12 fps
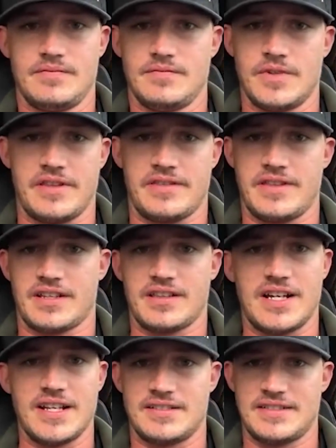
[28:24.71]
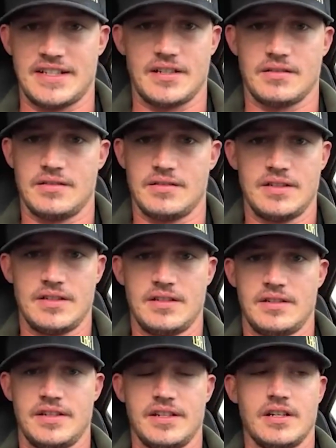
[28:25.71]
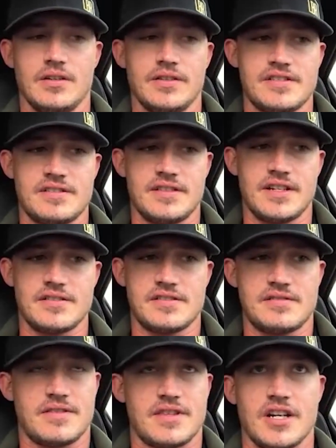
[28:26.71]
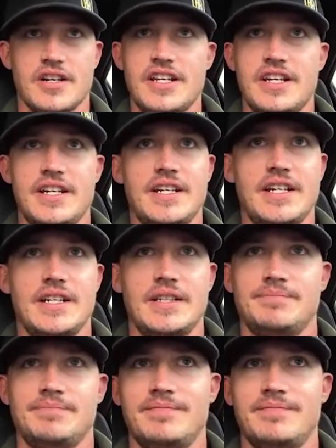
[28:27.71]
with the clientele you know there's there's 35